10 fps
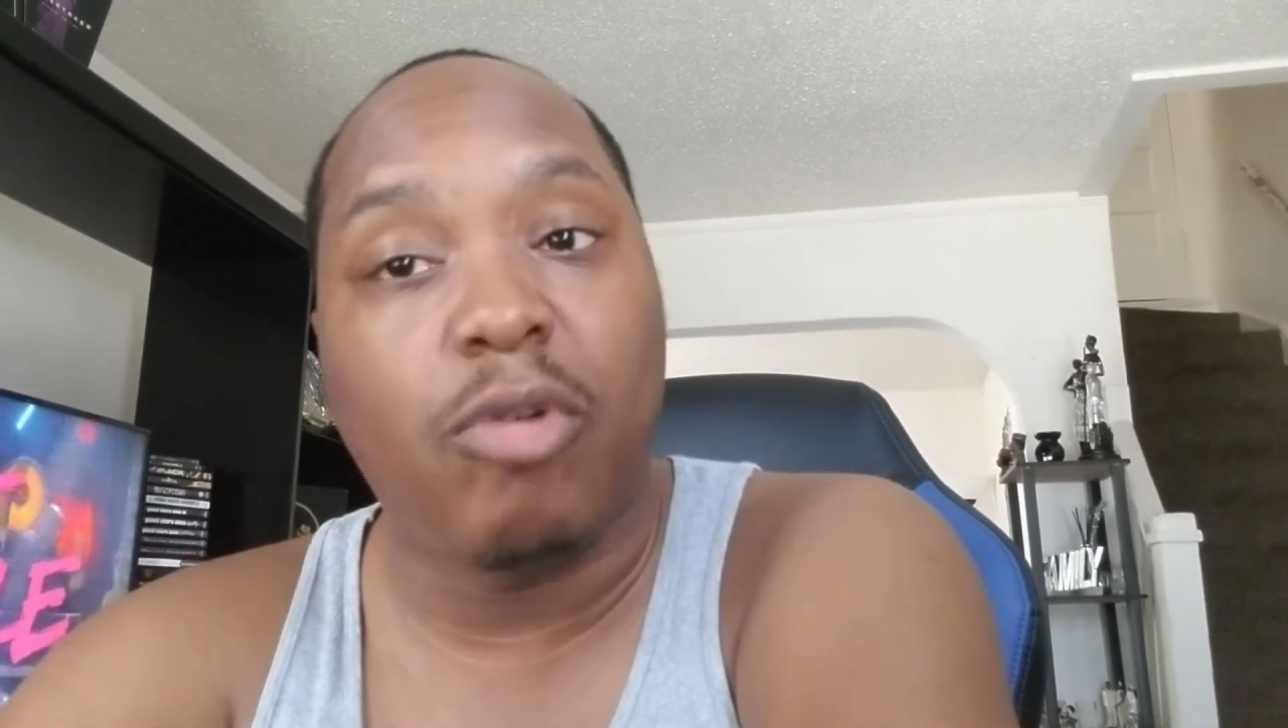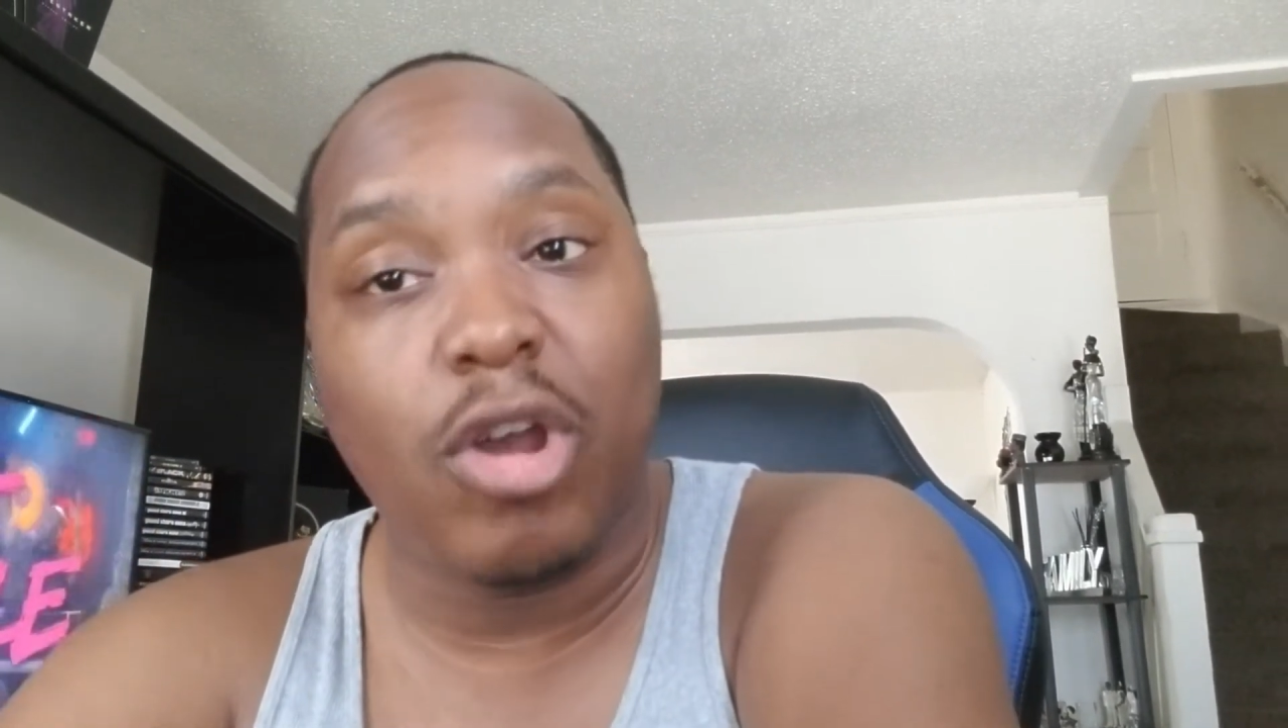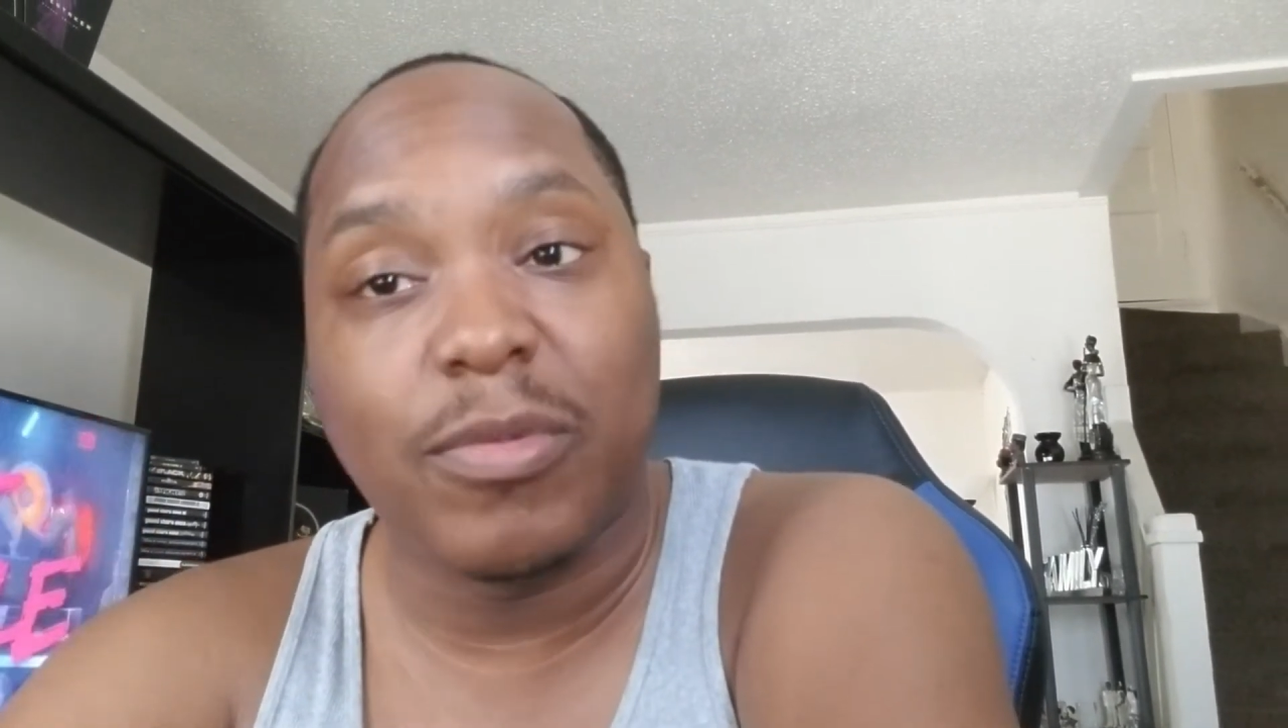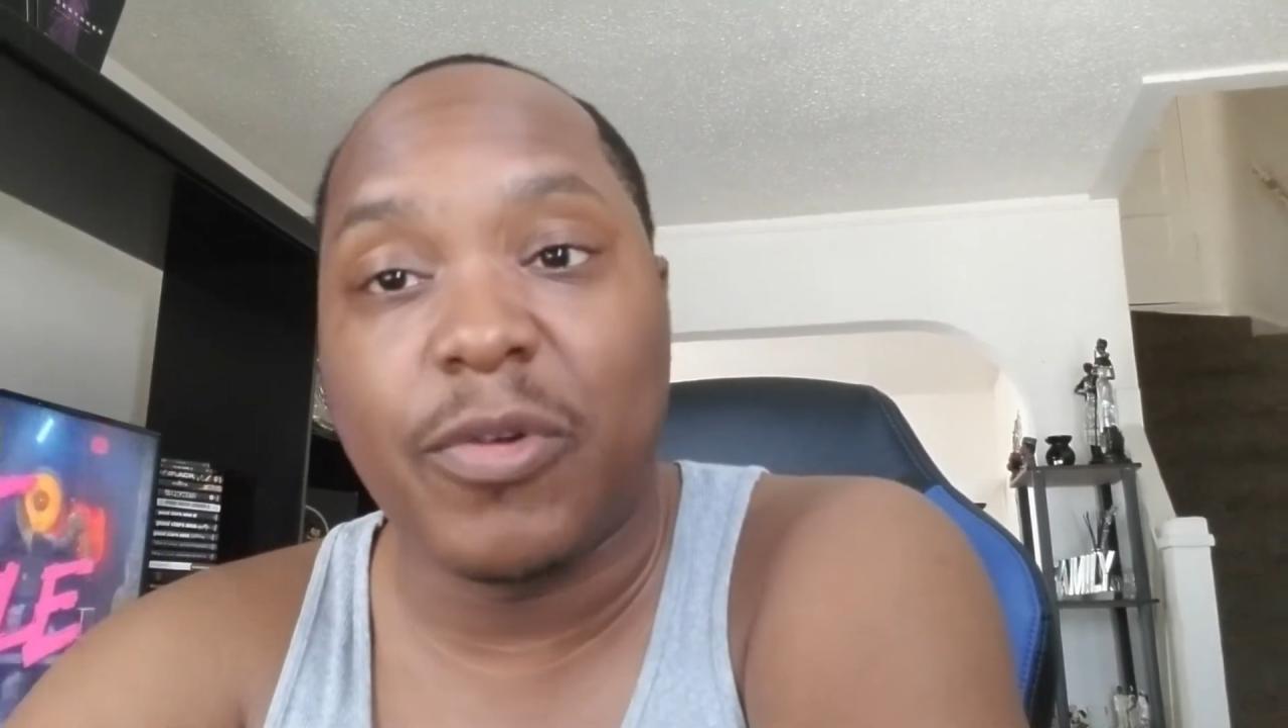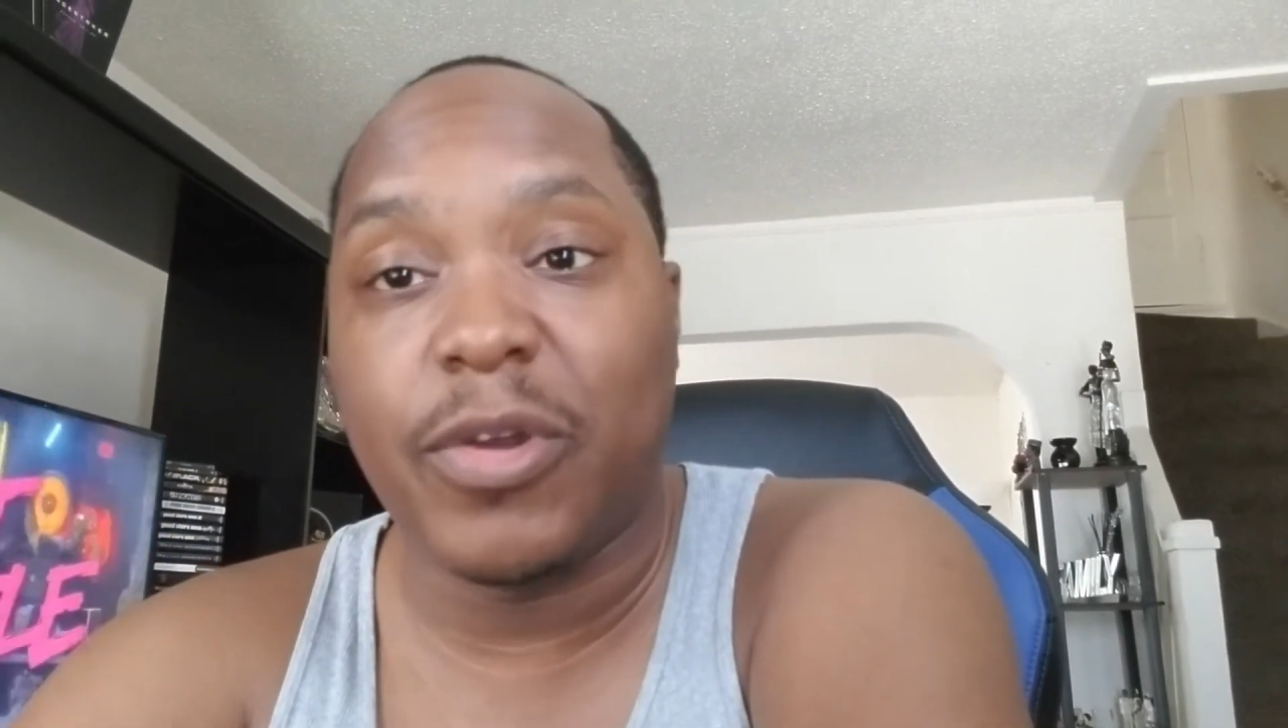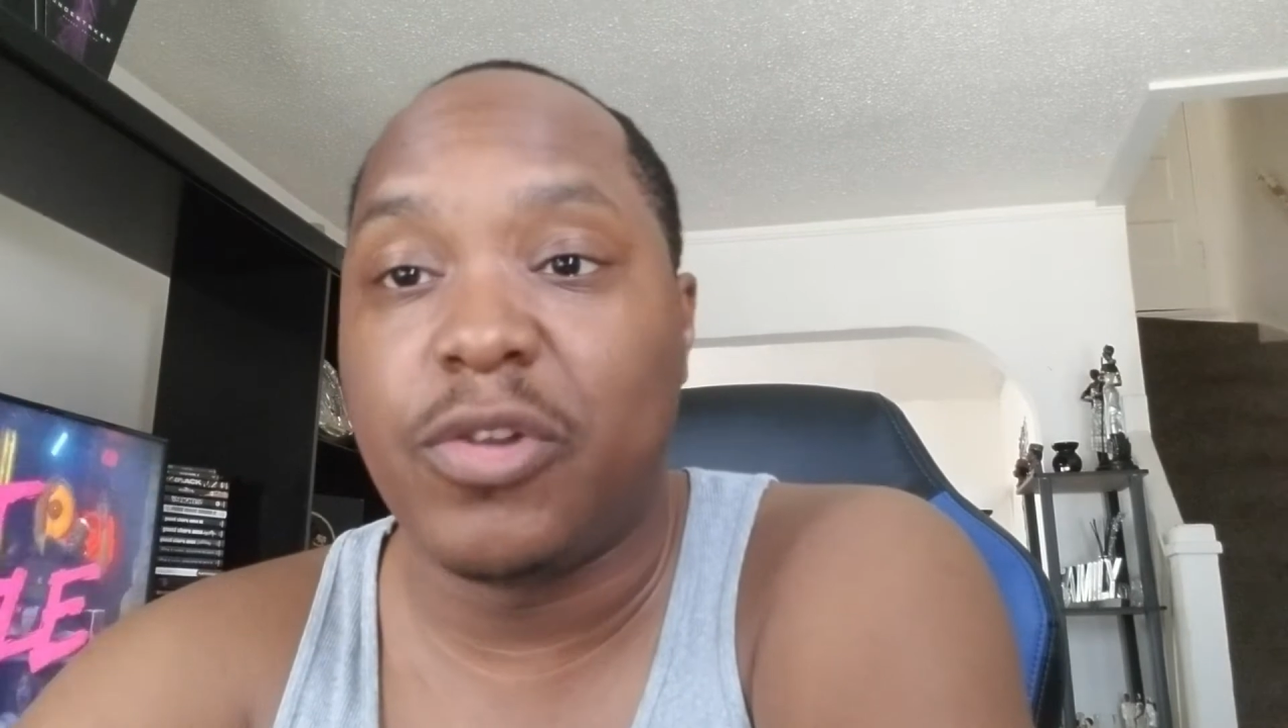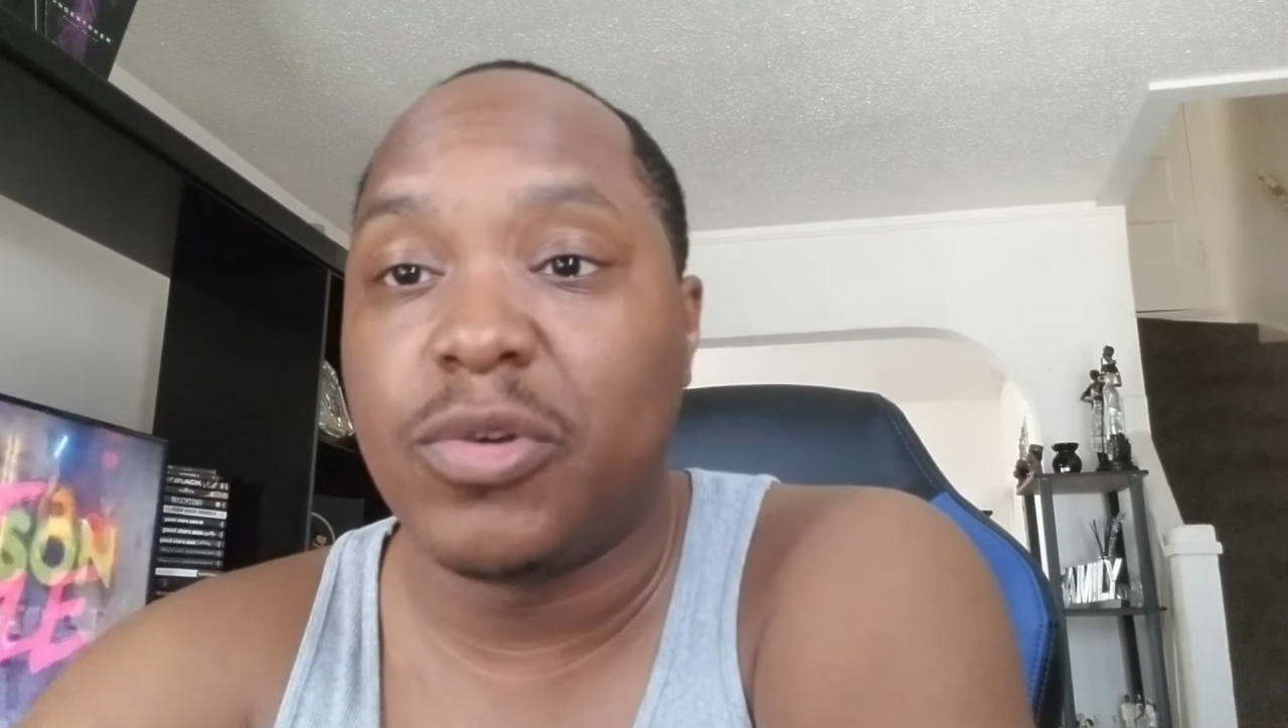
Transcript: Paul Heyman get ready to do